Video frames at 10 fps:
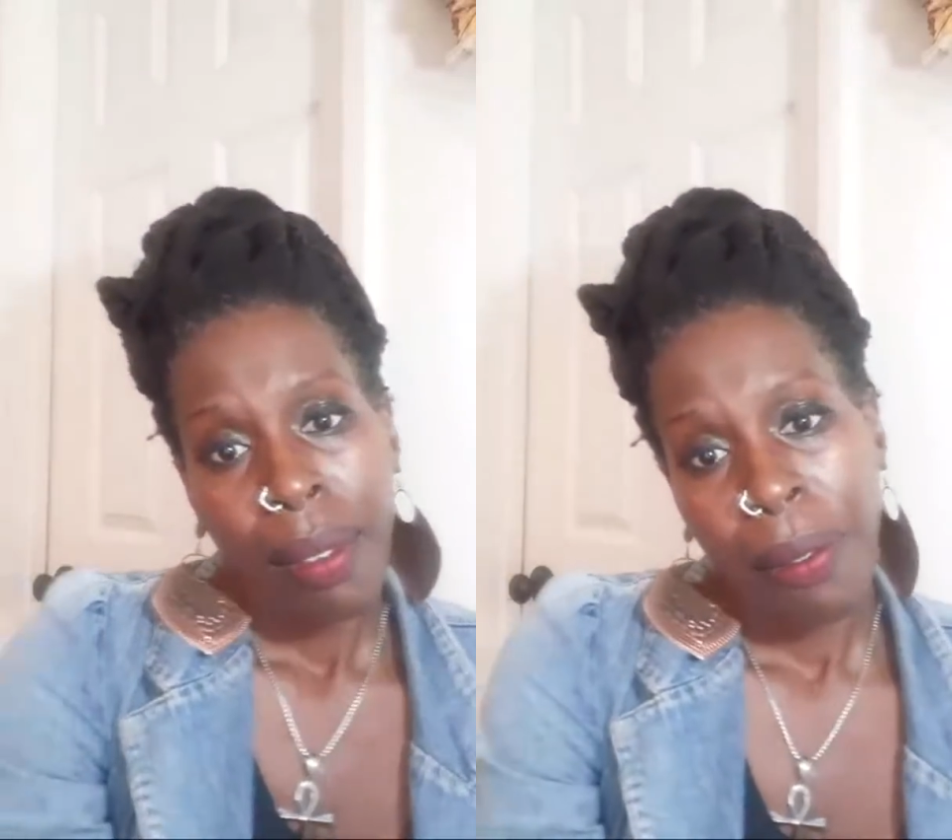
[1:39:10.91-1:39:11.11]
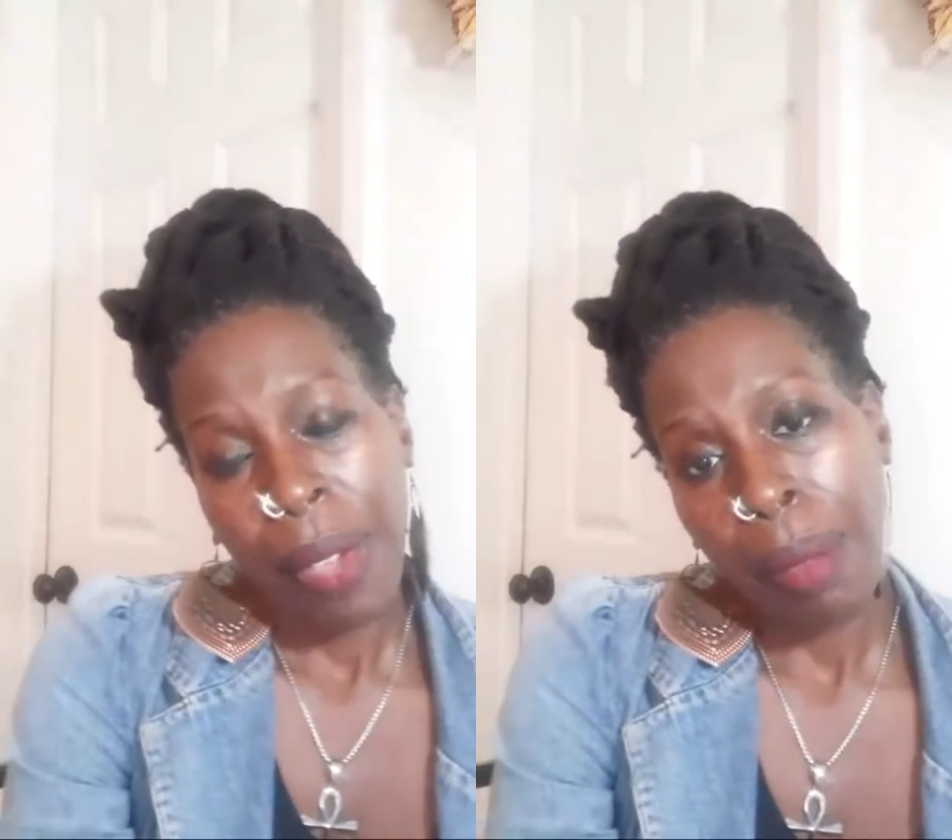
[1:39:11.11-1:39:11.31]

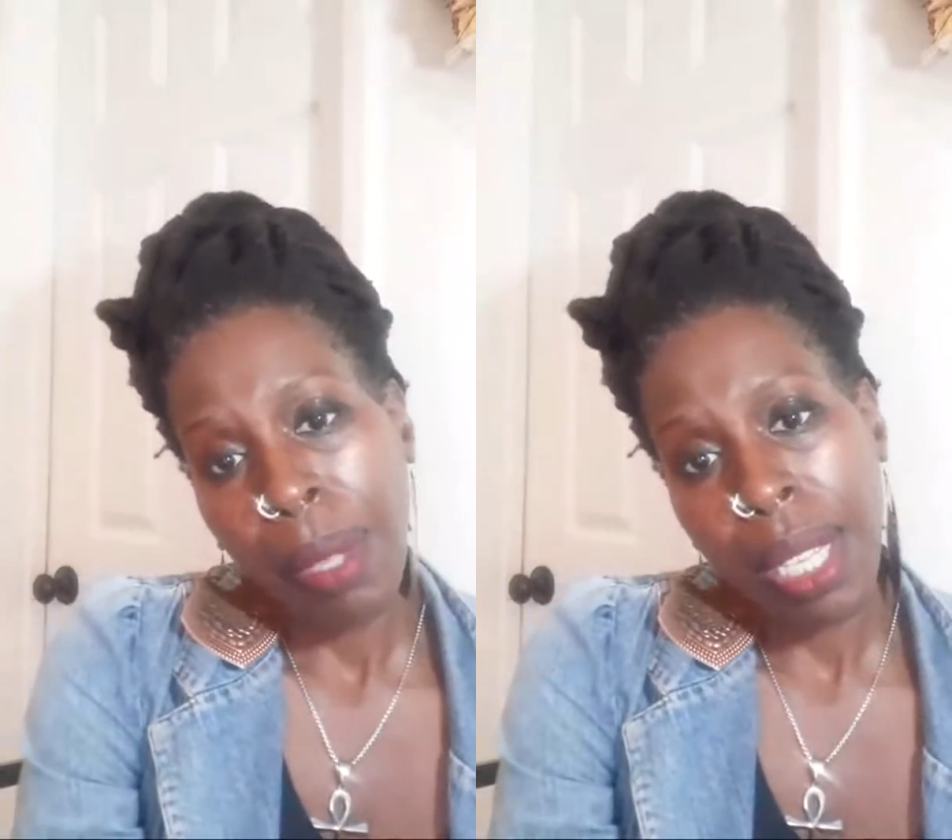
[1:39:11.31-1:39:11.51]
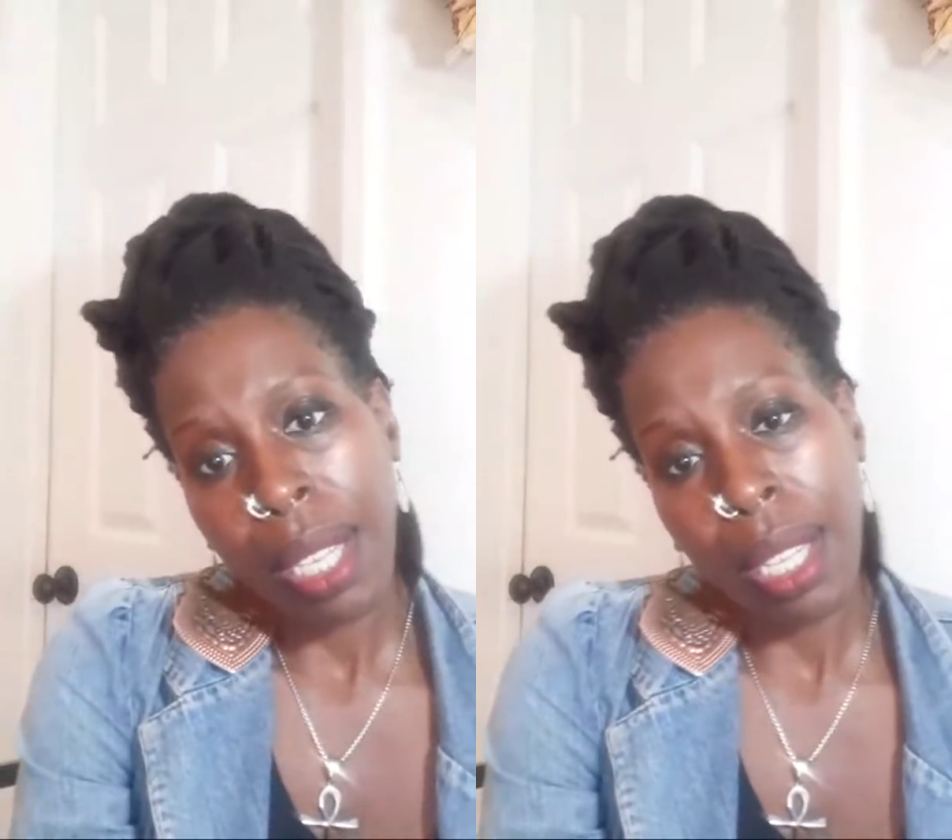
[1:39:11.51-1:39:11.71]

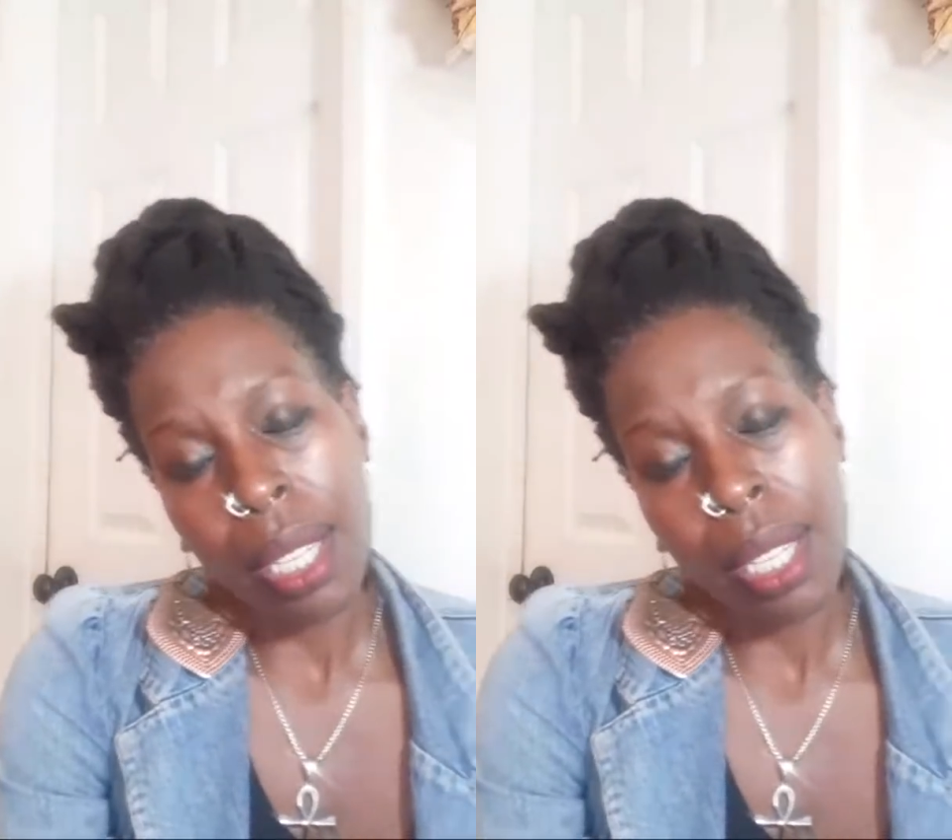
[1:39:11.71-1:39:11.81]
family